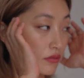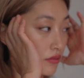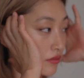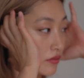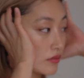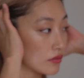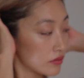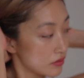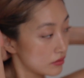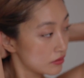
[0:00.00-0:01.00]
I will also
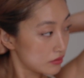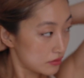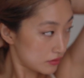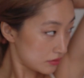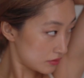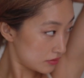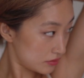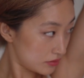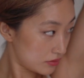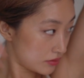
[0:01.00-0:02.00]
come back with another
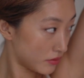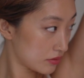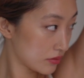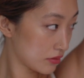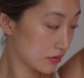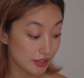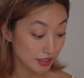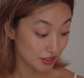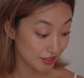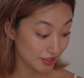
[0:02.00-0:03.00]
styling look. Look, it's
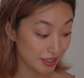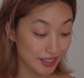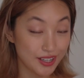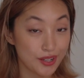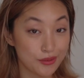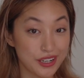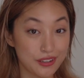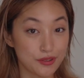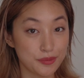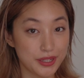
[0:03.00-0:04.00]
literally
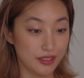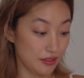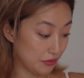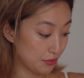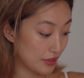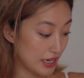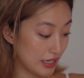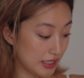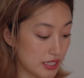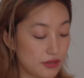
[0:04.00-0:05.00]
waiting for me here
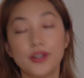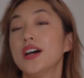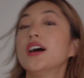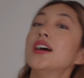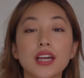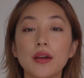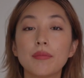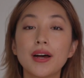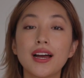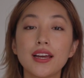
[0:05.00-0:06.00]
right now.
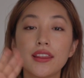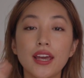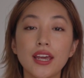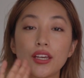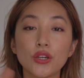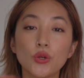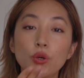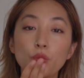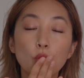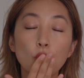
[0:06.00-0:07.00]
Okay, bye. Thank
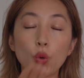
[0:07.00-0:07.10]
you.